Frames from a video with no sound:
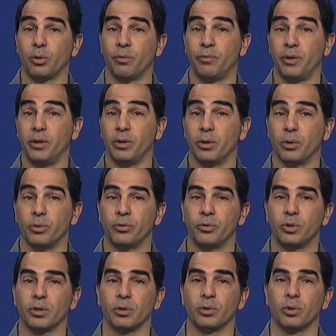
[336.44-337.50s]
videos,
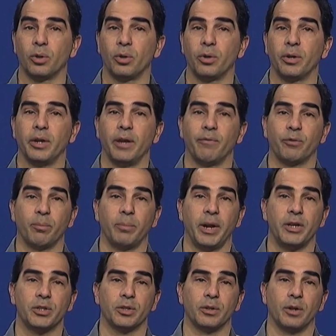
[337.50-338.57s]
you can learn
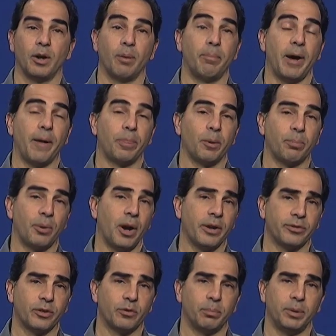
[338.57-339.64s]
information about the
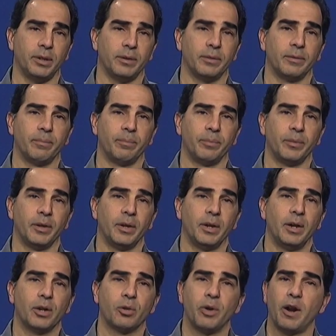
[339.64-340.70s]
process P.
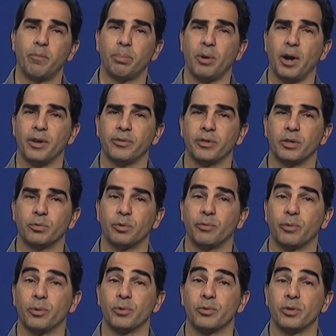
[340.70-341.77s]
Creative process
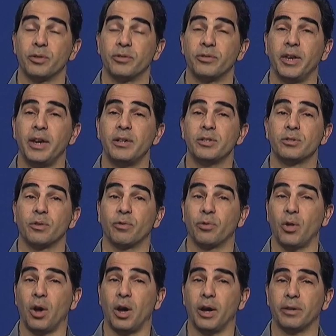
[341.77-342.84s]
refers to the stages of
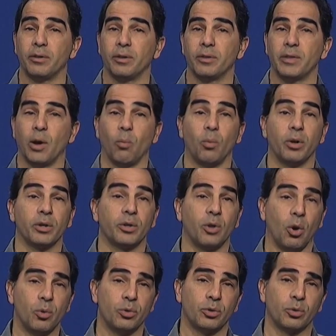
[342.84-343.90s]
thought that one
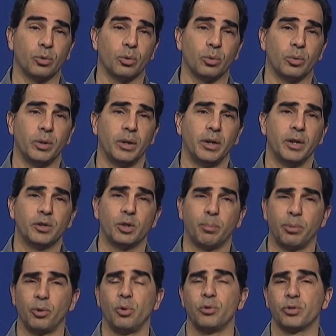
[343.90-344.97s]
goes through to
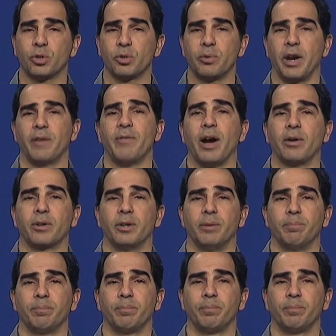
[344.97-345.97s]
produce a creative outcome.